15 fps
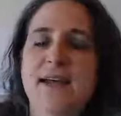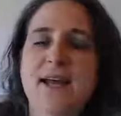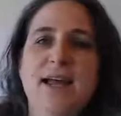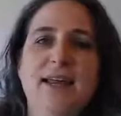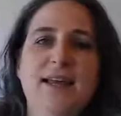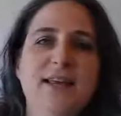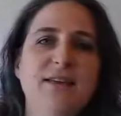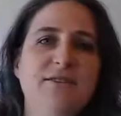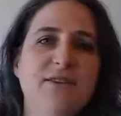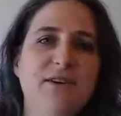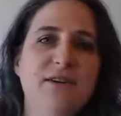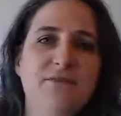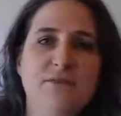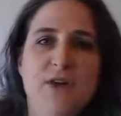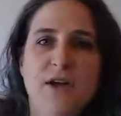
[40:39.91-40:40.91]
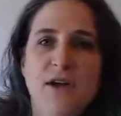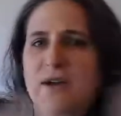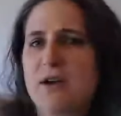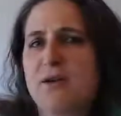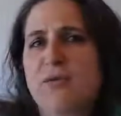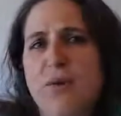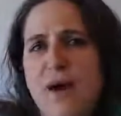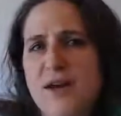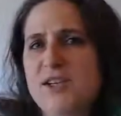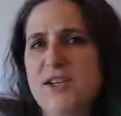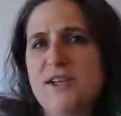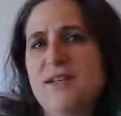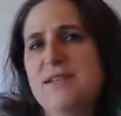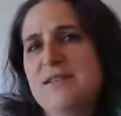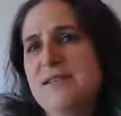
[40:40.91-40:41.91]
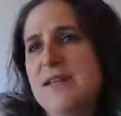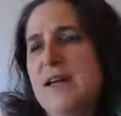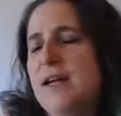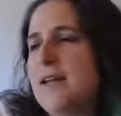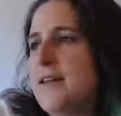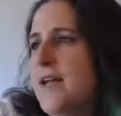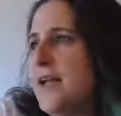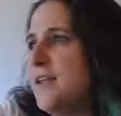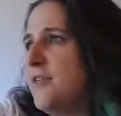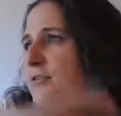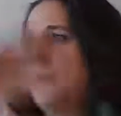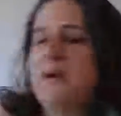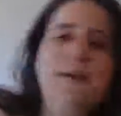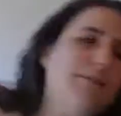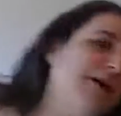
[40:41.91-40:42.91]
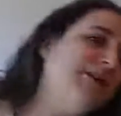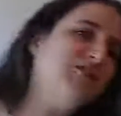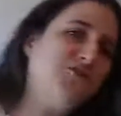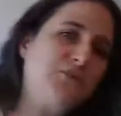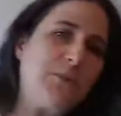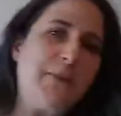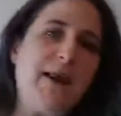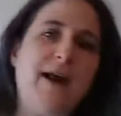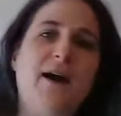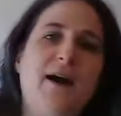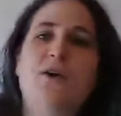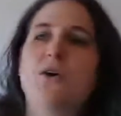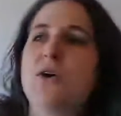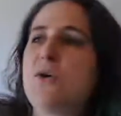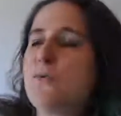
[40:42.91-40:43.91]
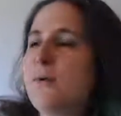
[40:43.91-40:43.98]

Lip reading: And even if you're watching this like 3 months from now,